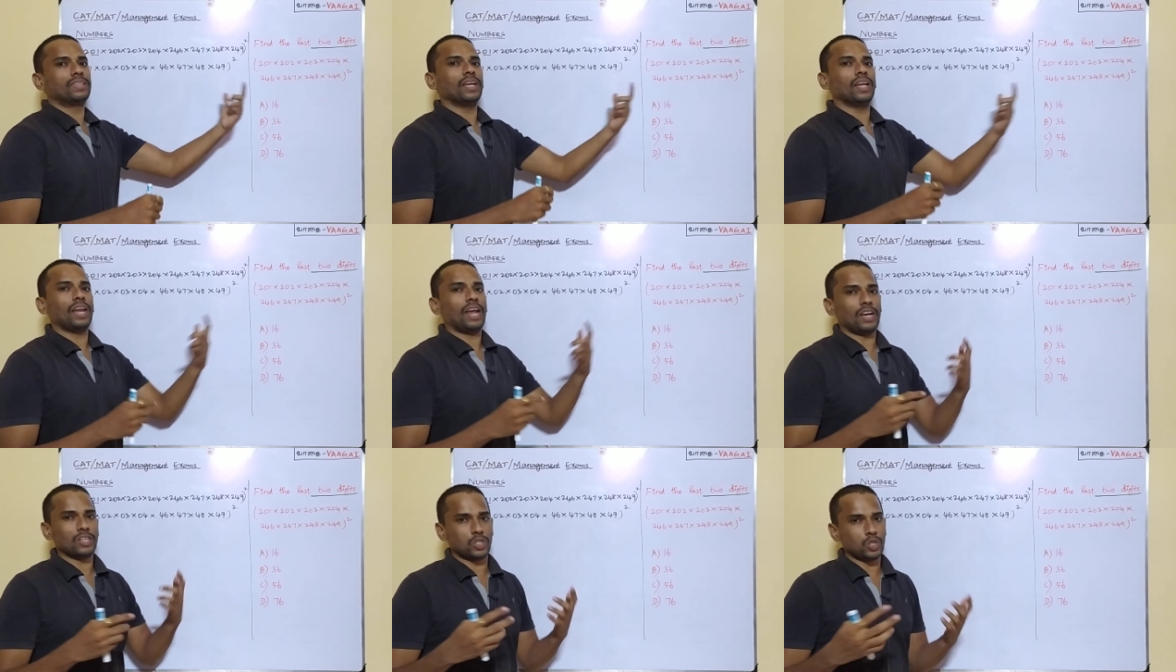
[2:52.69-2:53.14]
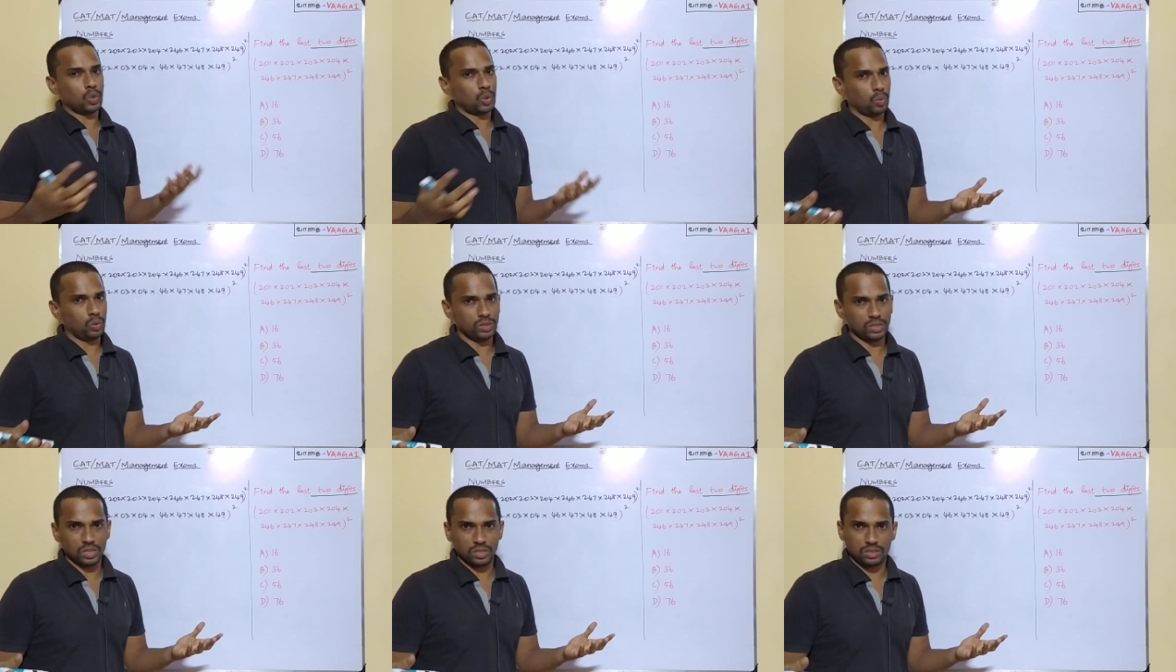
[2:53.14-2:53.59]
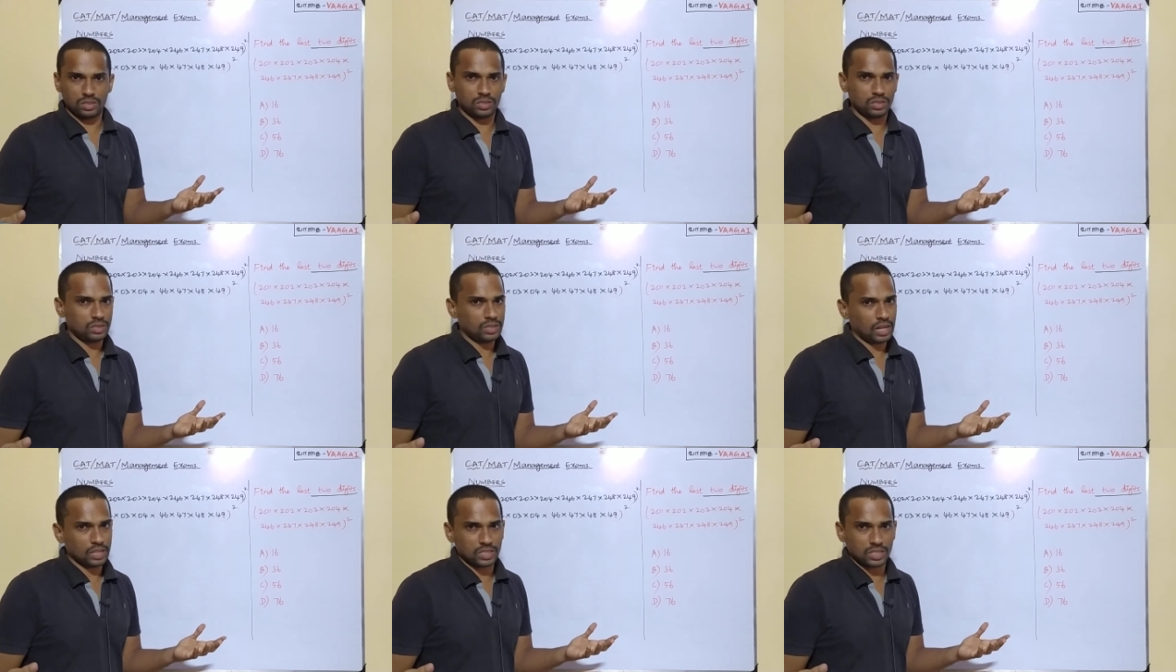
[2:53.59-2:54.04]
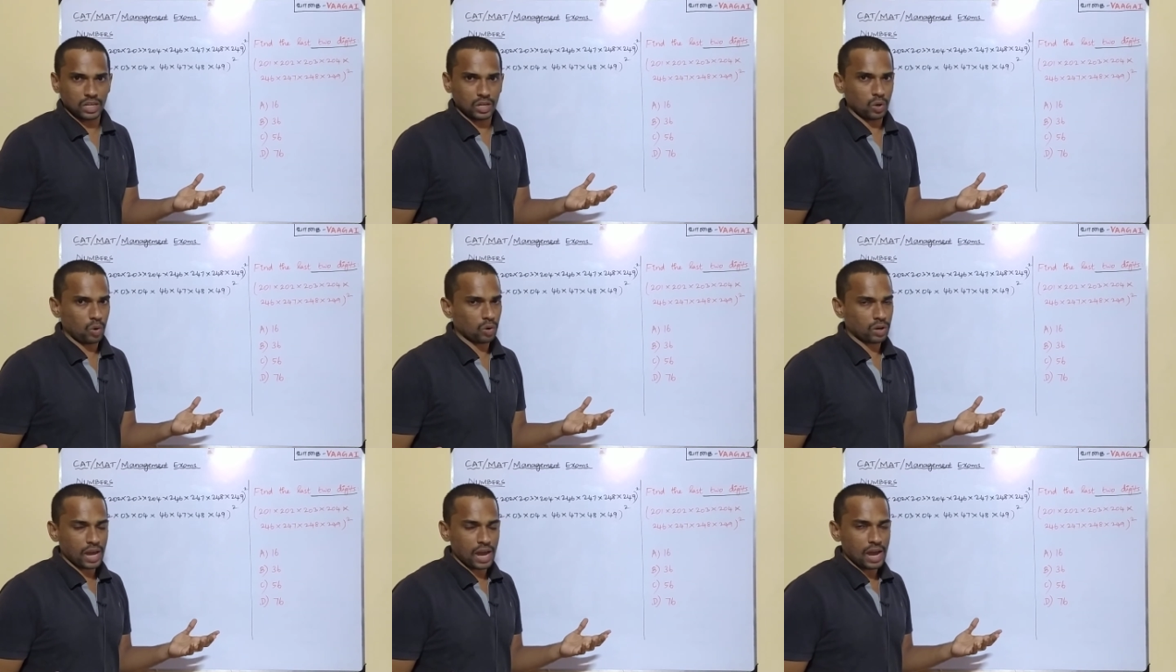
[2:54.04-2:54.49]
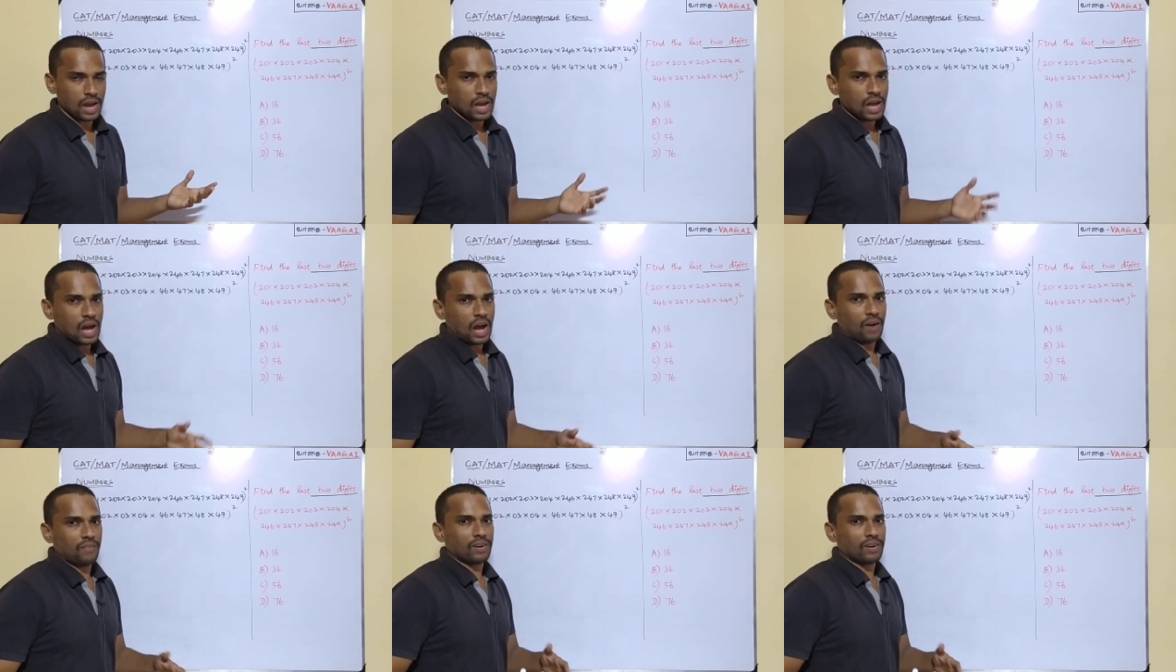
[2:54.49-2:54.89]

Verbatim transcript: with the last two digits. That's it, okay?